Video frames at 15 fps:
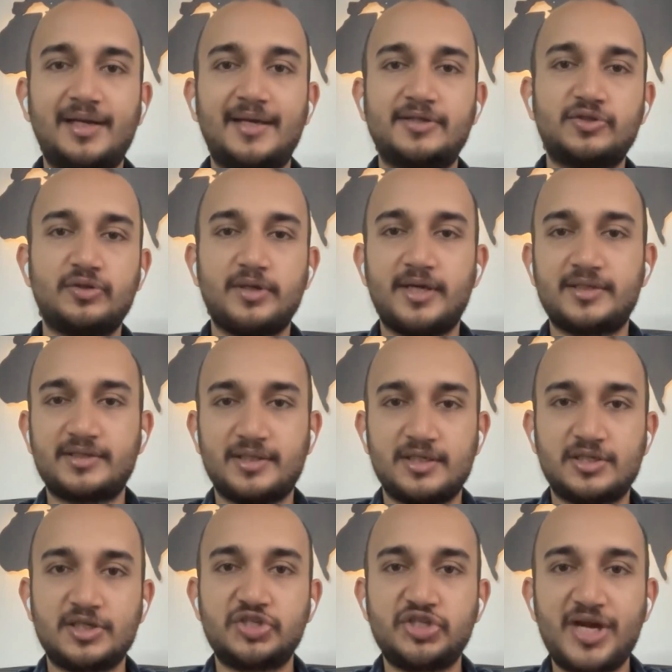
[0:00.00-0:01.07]
Like, so
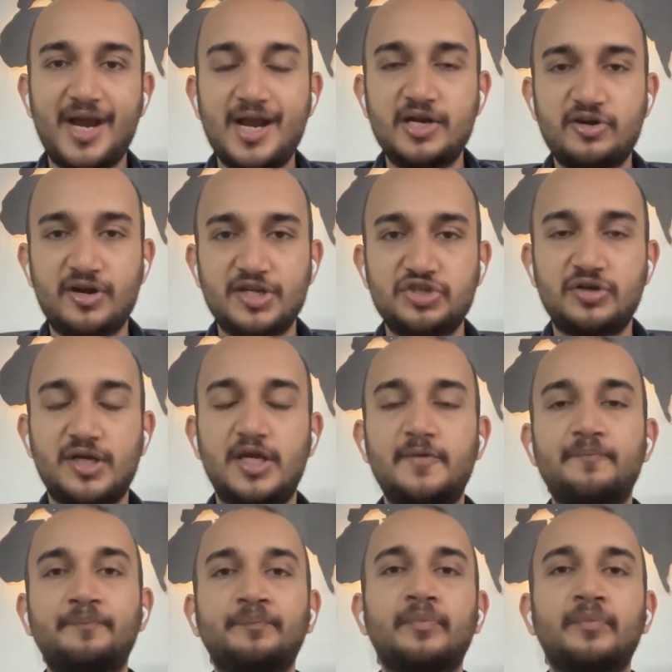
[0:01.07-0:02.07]
it's a shared treasury.